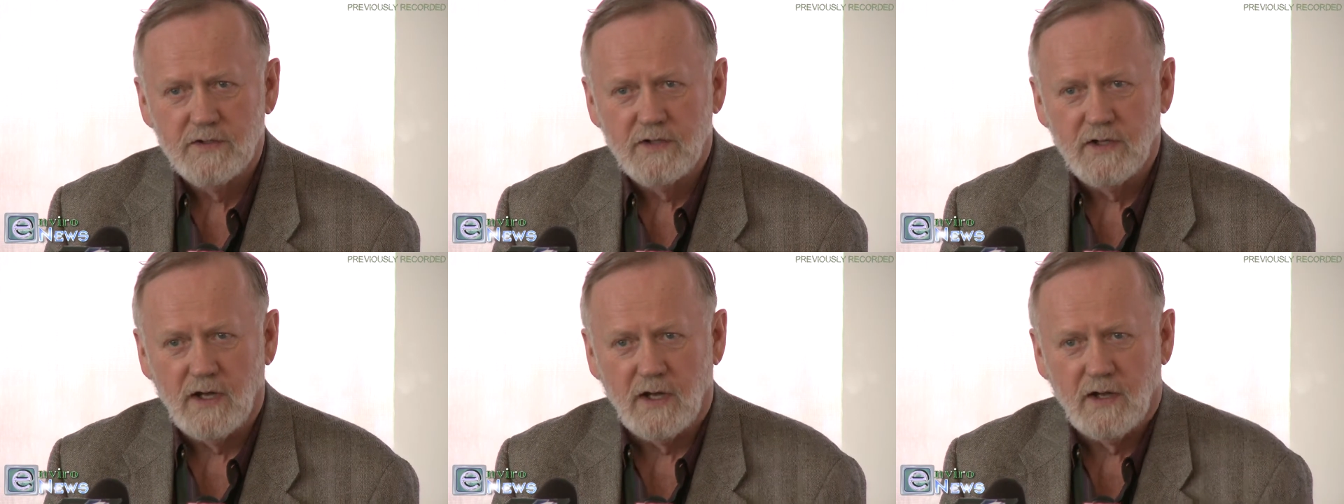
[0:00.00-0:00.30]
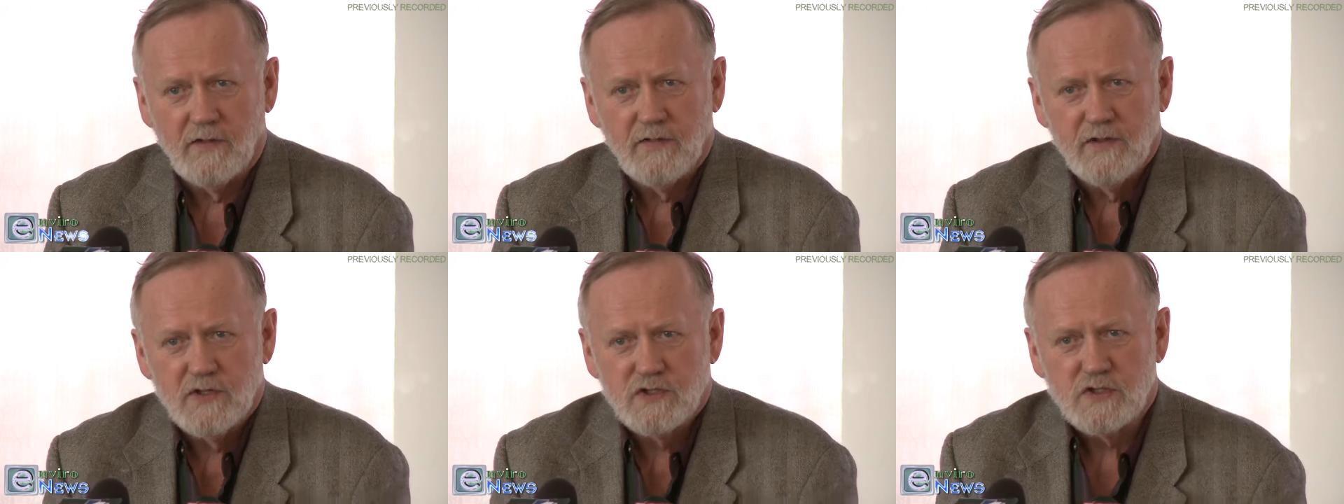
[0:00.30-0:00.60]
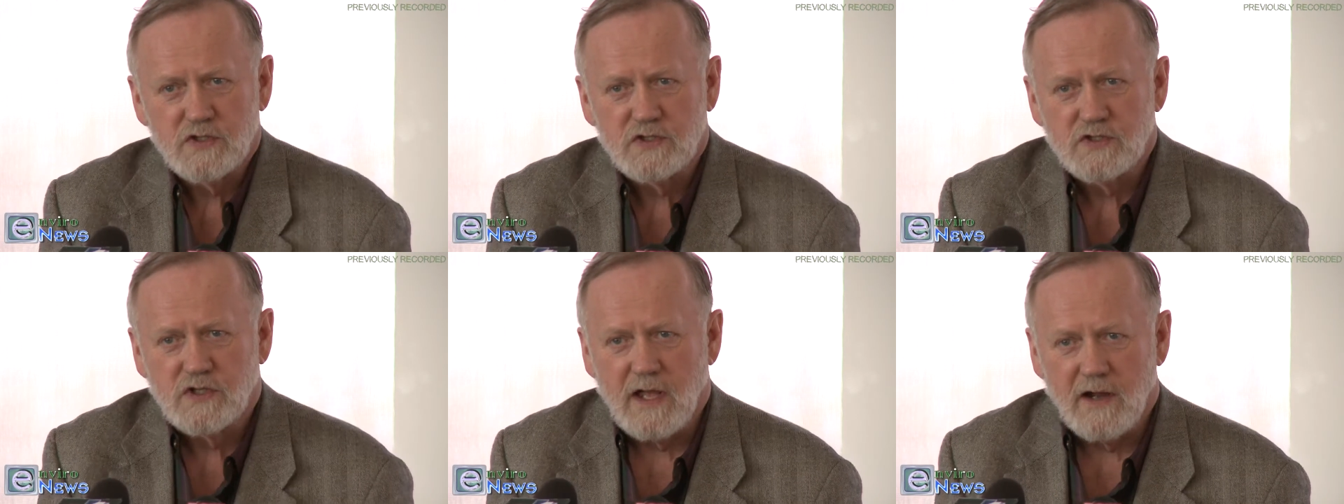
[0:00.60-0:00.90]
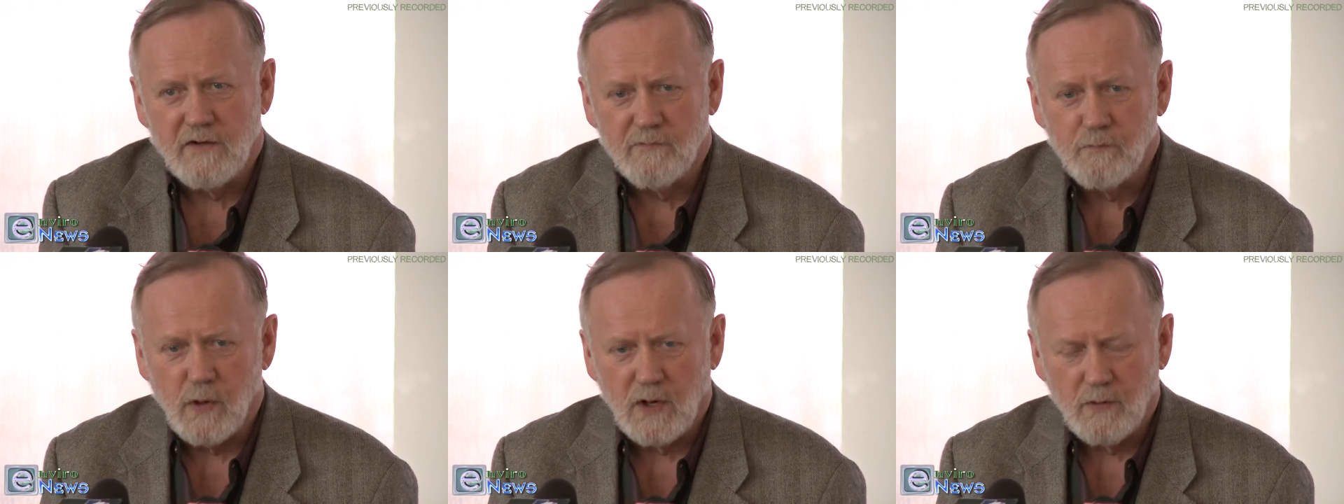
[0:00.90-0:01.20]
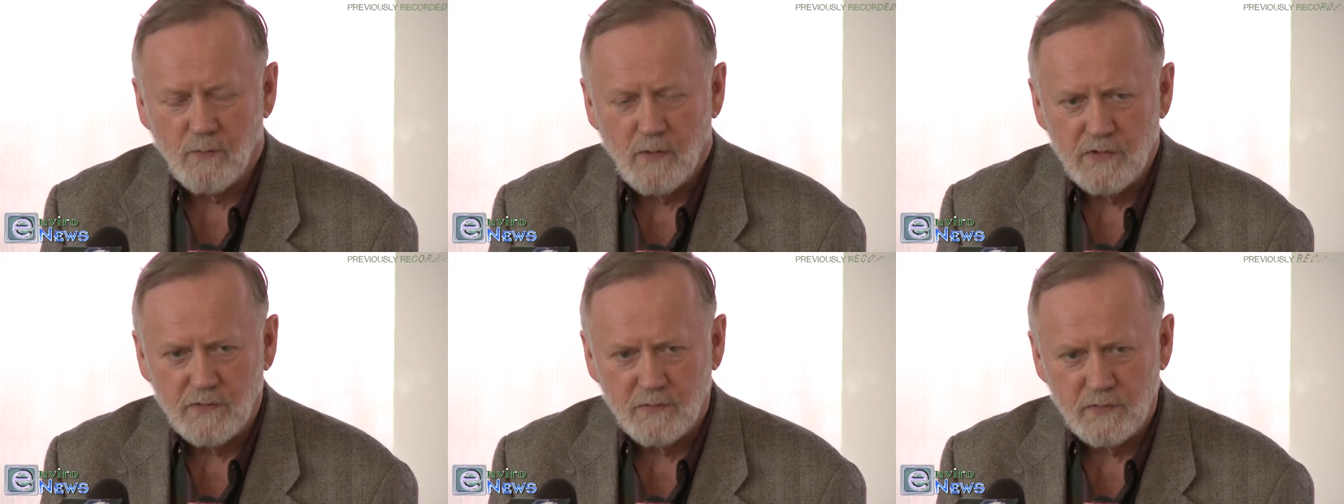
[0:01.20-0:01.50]
This is kind of
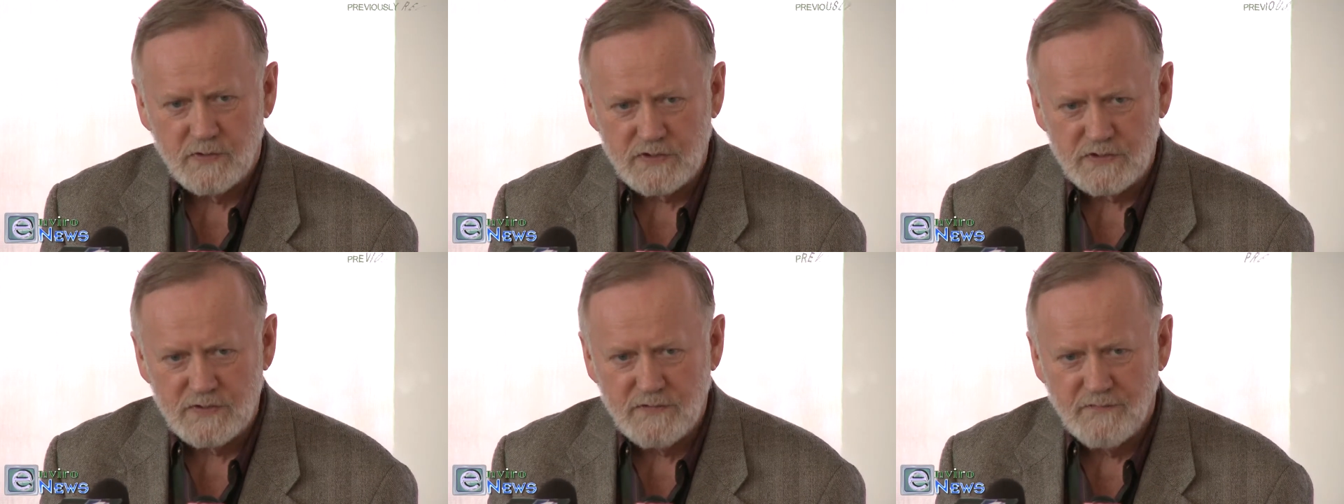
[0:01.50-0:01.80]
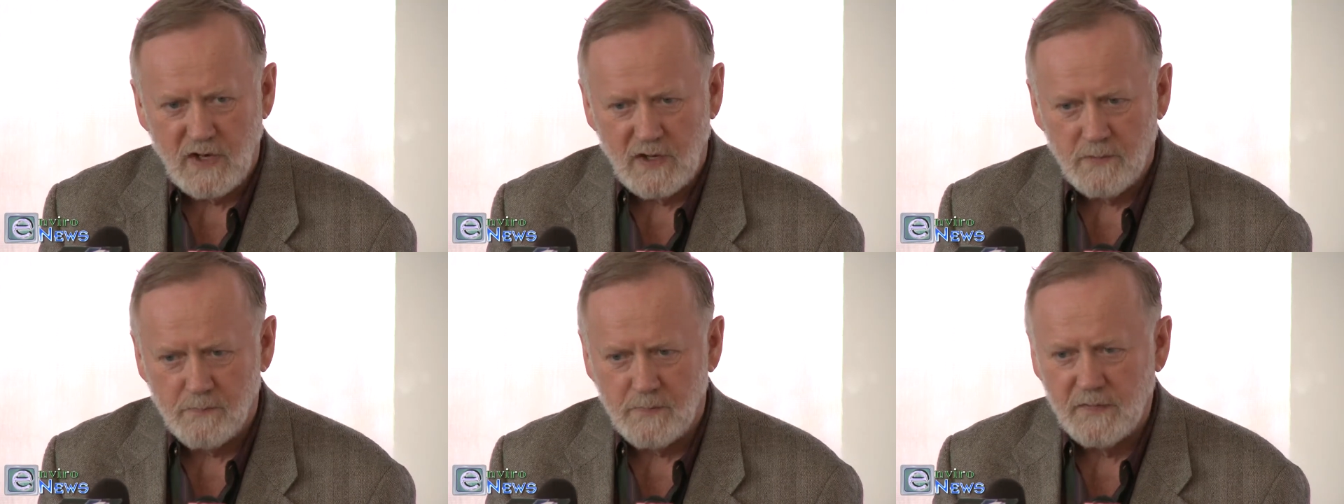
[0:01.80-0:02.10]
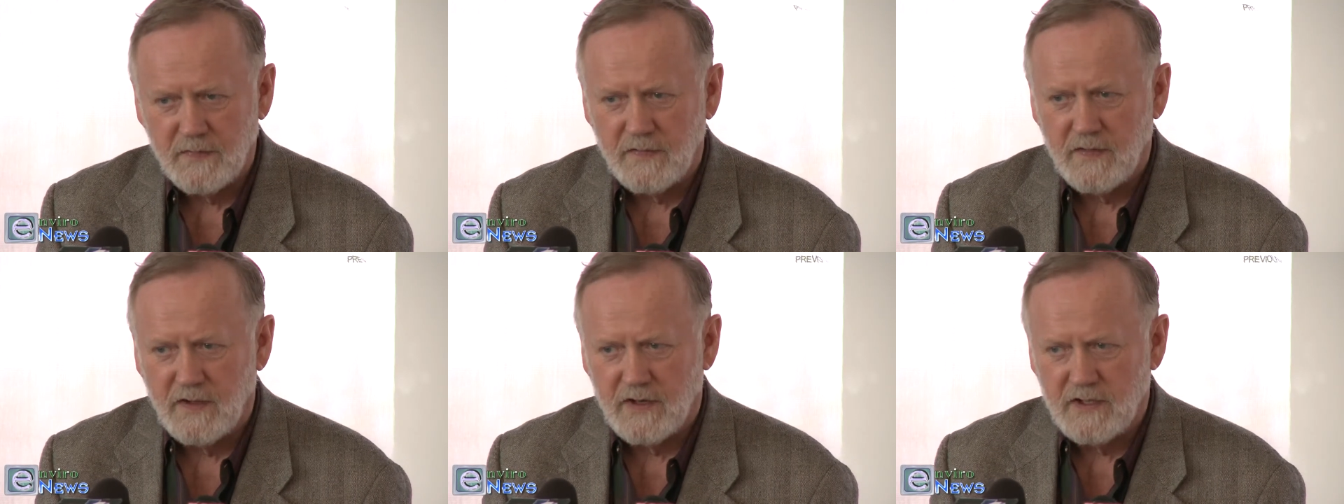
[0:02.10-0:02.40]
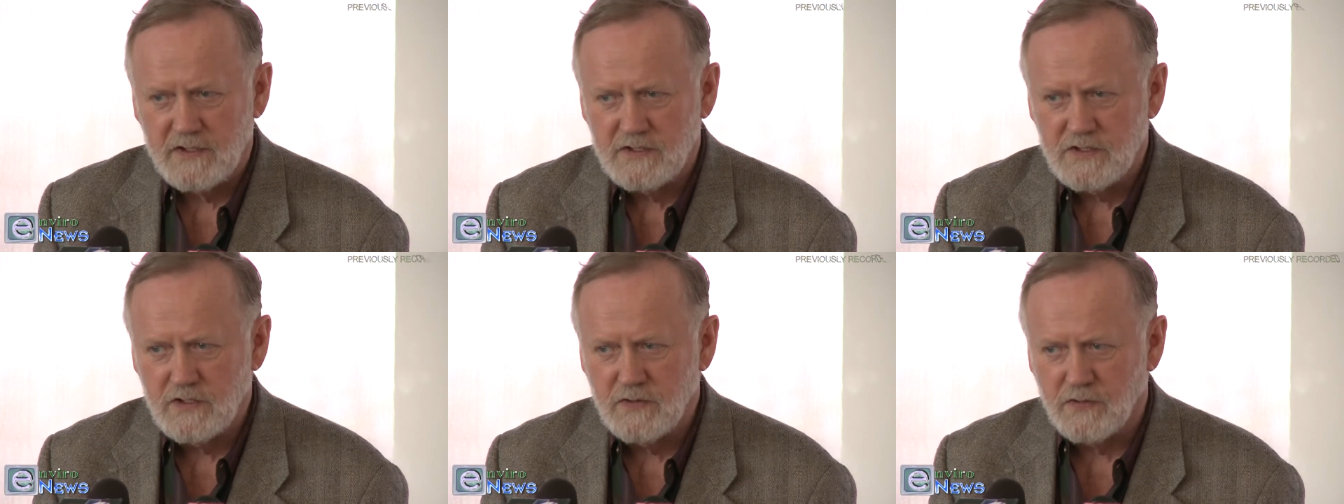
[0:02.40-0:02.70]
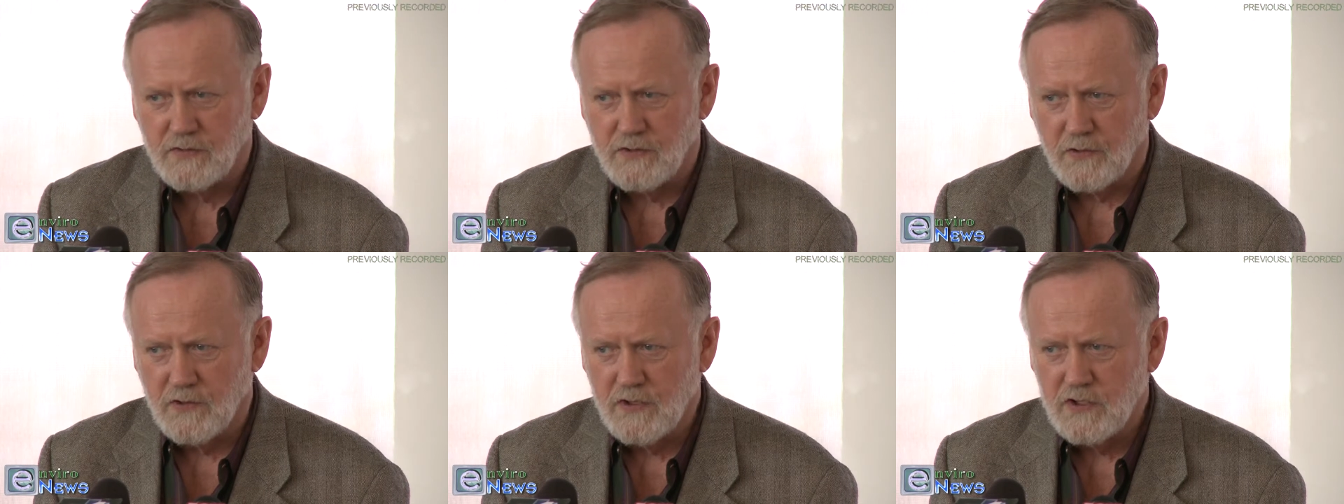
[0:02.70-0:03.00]
partway through its development in the
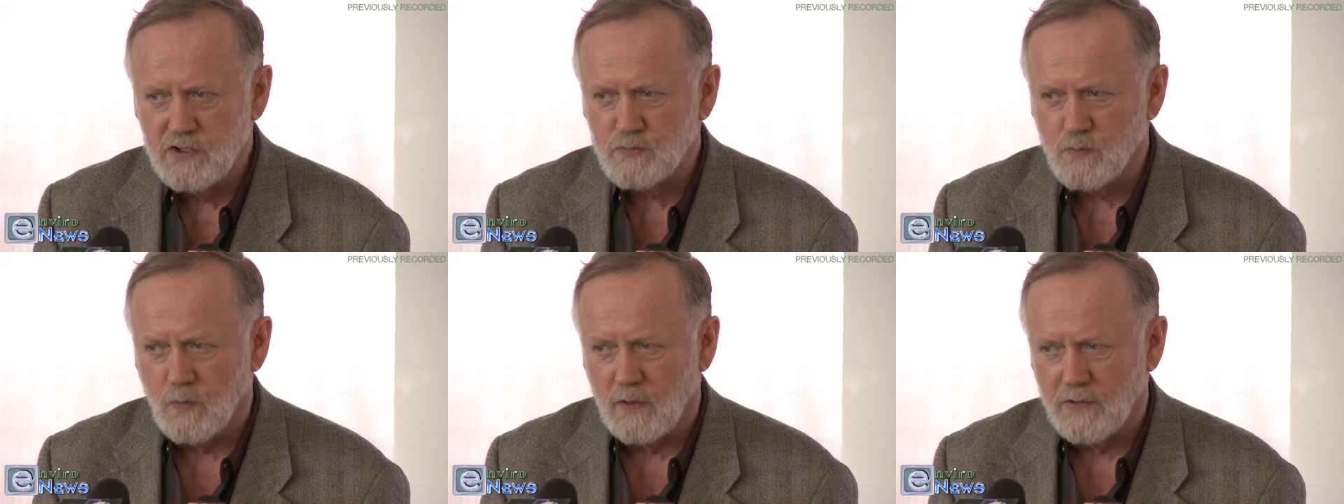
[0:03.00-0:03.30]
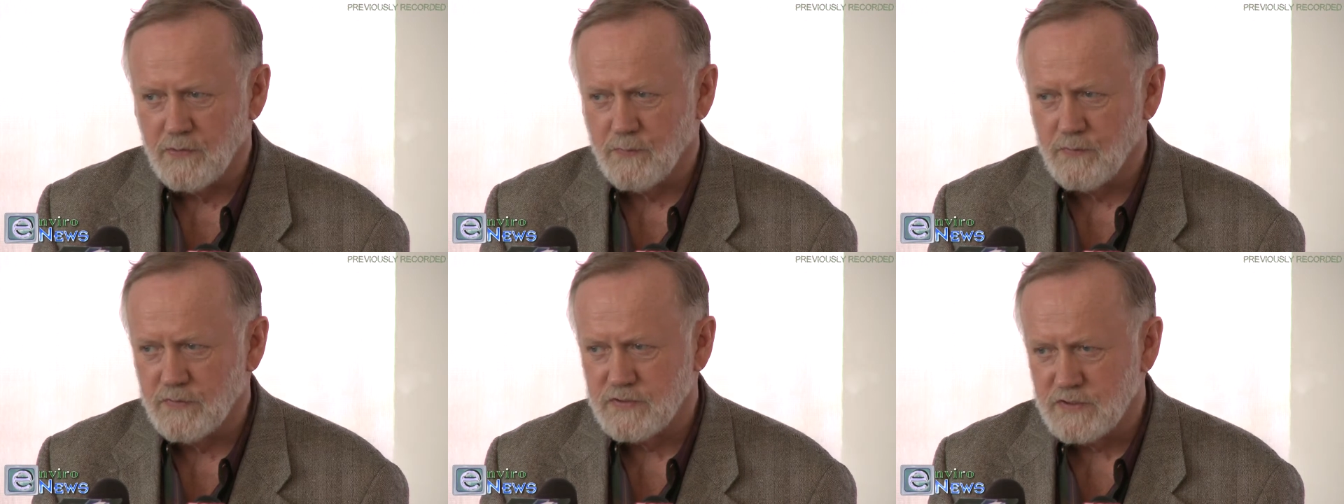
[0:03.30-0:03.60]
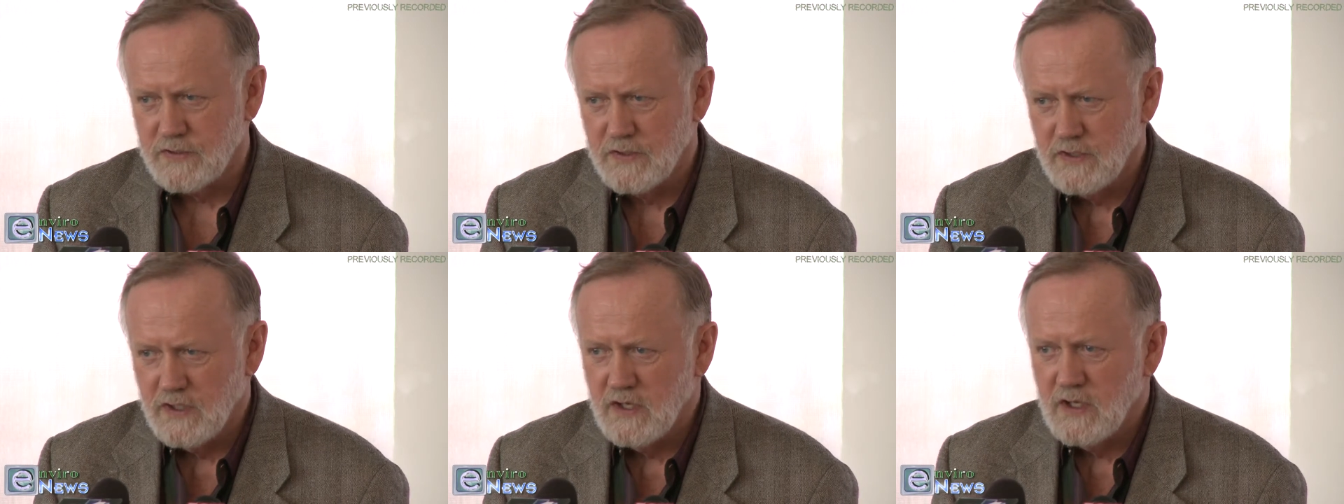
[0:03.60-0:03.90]
1930s, while there was